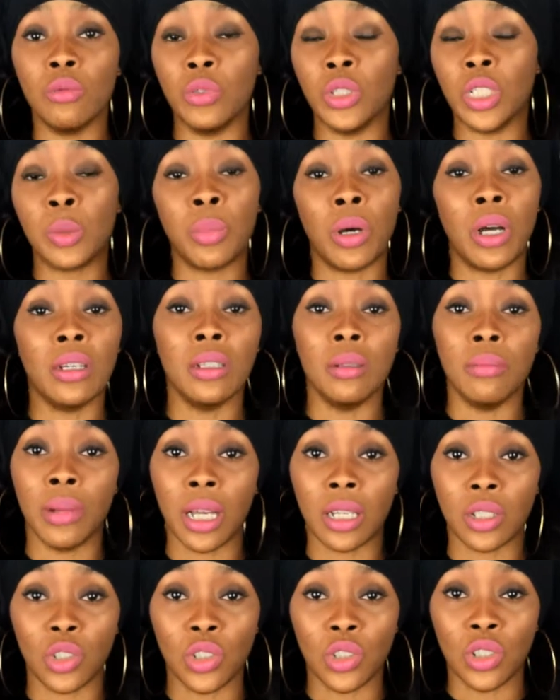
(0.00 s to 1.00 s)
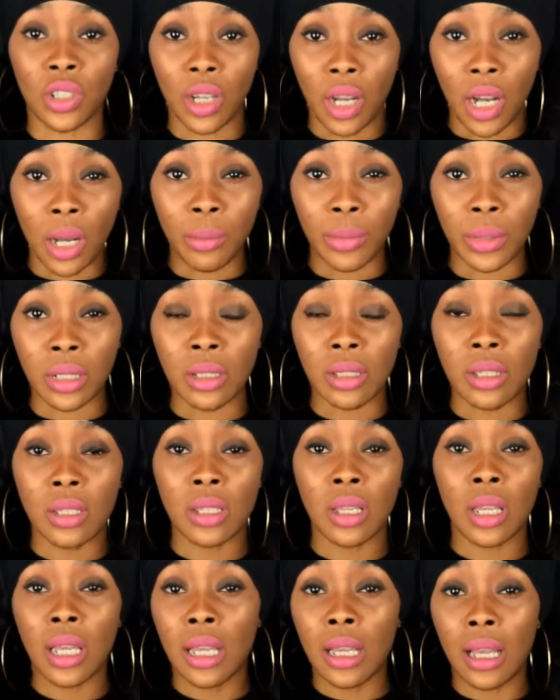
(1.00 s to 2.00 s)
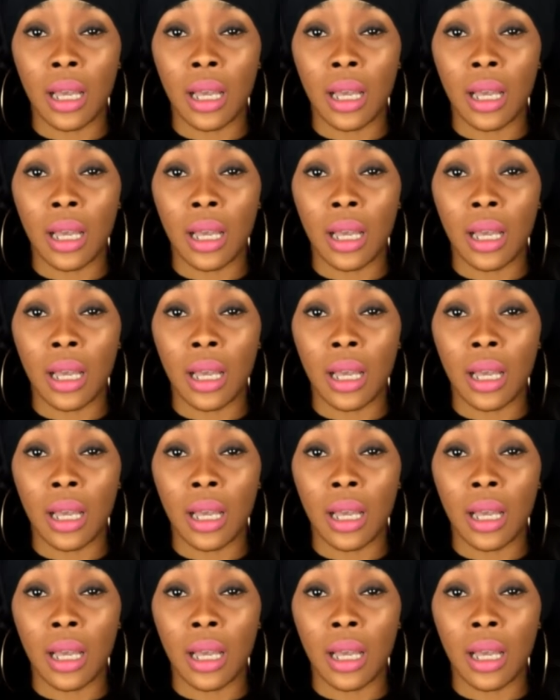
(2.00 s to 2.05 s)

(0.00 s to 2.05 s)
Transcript: responding back to your comments.